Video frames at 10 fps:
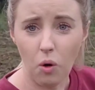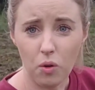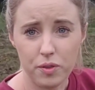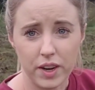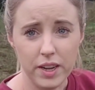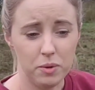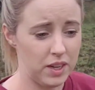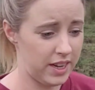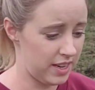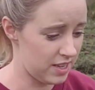hopefully
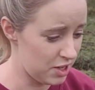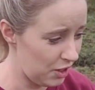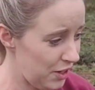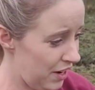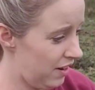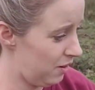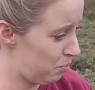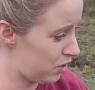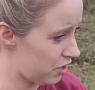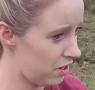we'll get it done,
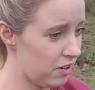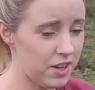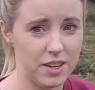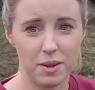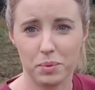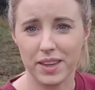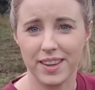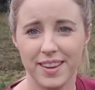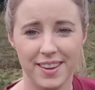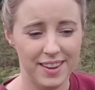but sure, look, you'll be